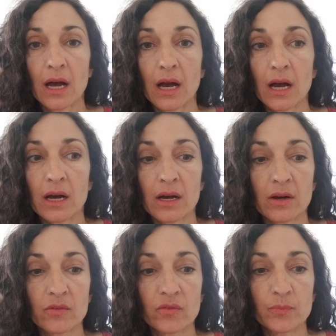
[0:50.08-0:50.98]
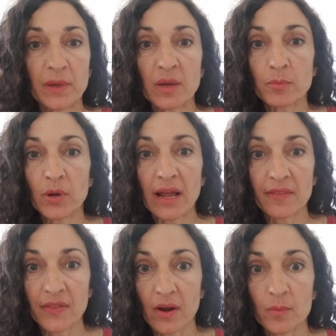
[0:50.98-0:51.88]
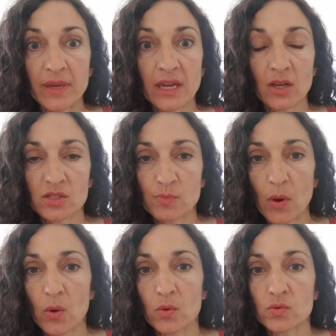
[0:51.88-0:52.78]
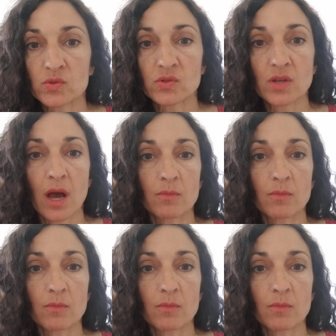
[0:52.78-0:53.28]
of being put out there, being exposed,